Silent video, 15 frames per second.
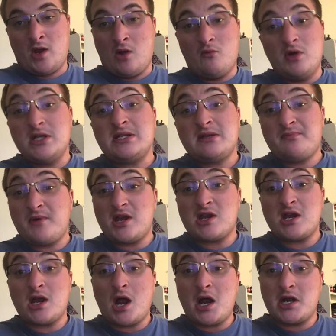Which is
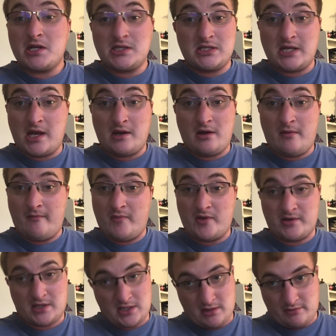pretty understandable,
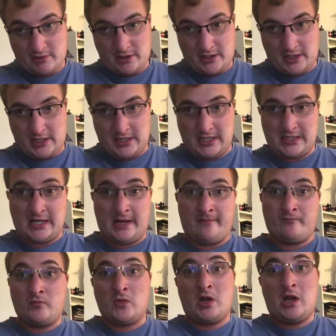like
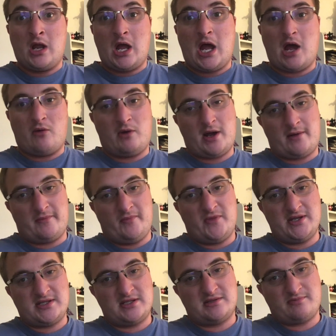that. However,
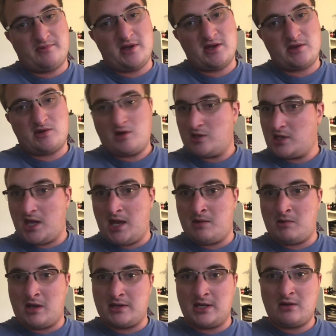this is a pretty good game.
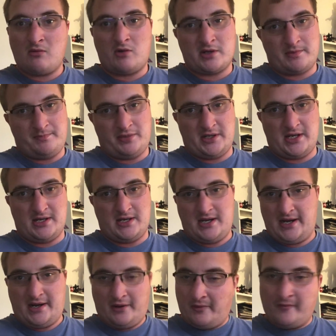I think I'm going to play it
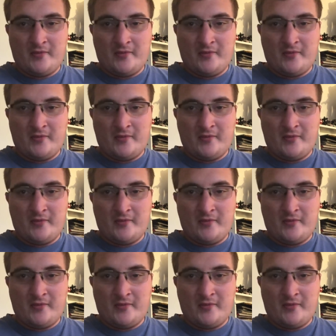now.